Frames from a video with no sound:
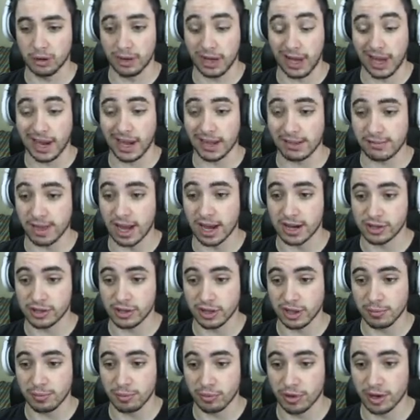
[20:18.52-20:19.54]
built, and it's
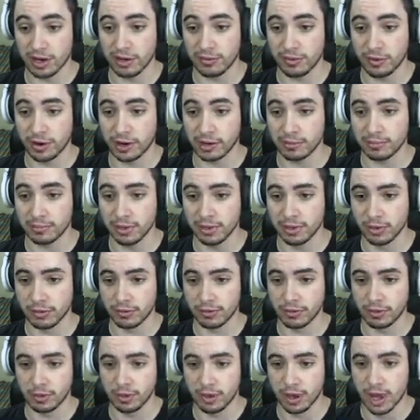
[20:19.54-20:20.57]
actually pretty freaking
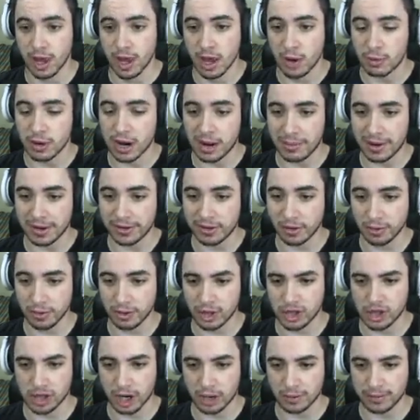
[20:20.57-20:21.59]
beautiful, what I might
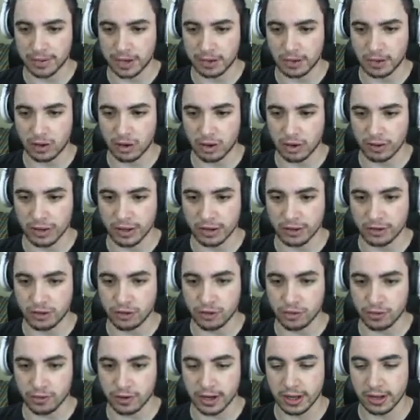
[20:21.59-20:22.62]
do is chop down all these
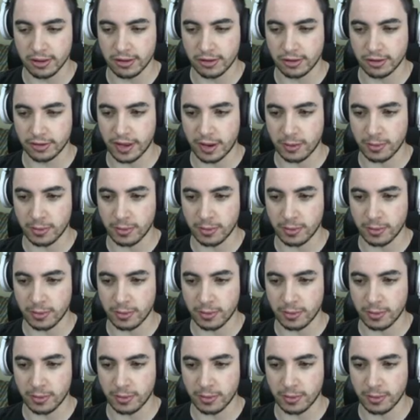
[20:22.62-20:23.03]
trees